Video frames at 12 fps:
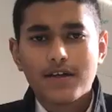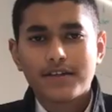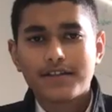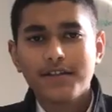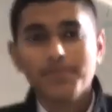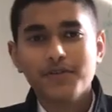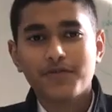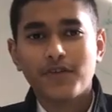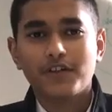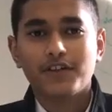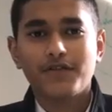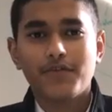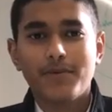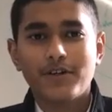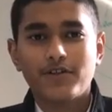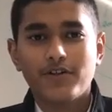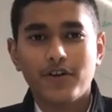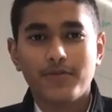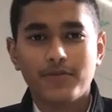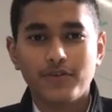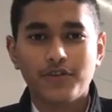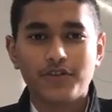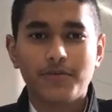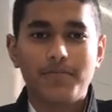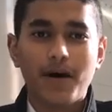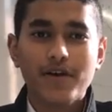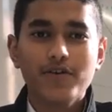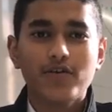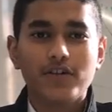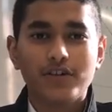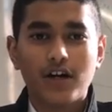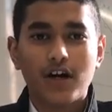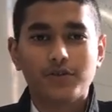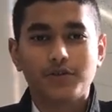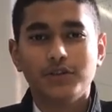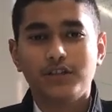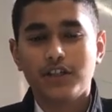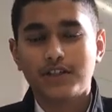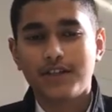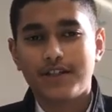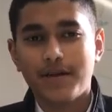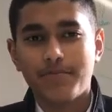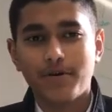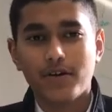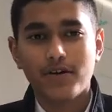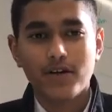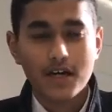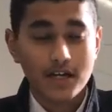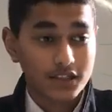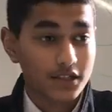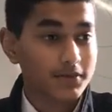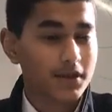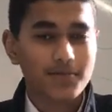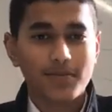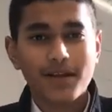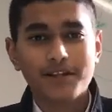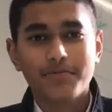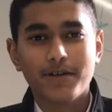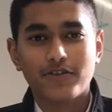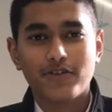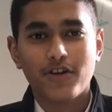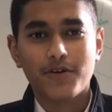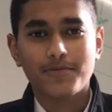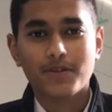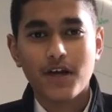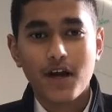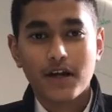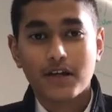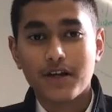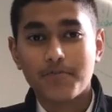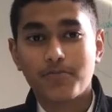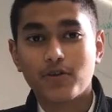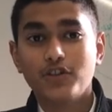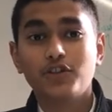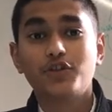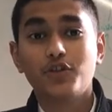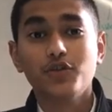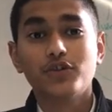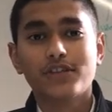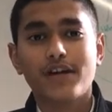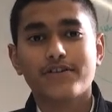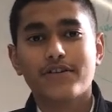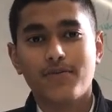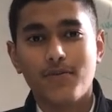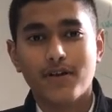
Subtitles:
The simplest version of a metronome uses a button or a dial to adjust the tempo. Some complex metronomes can produce two sounds at